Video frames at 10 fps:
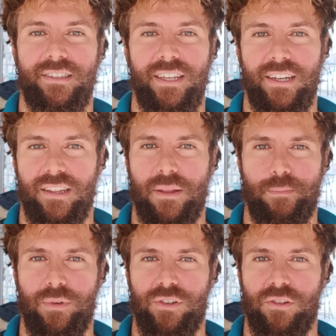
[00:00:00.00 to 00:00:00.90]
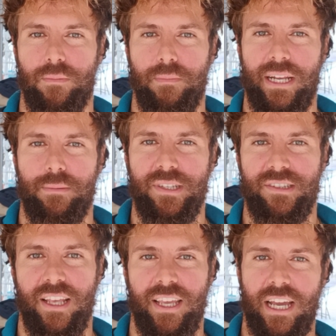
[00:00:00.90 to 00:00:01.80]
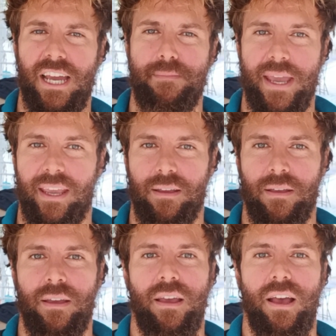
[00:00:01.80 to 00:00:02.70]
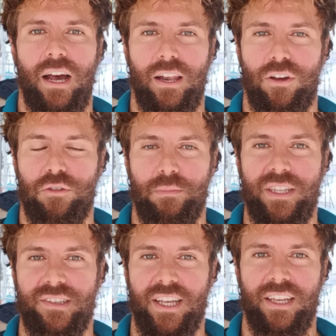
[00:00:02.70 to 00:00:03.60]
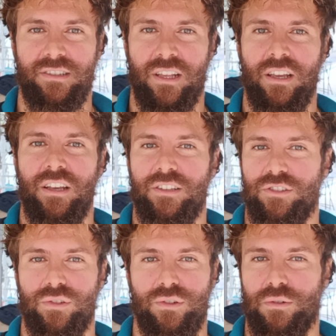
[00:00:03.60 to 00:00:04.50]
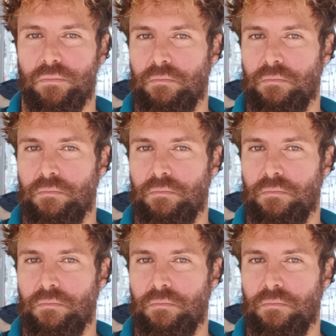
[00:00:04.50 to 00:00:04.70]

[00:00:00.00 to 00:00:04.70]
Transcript: Yeah, that person made a mistake. I make a lot of mistakes. So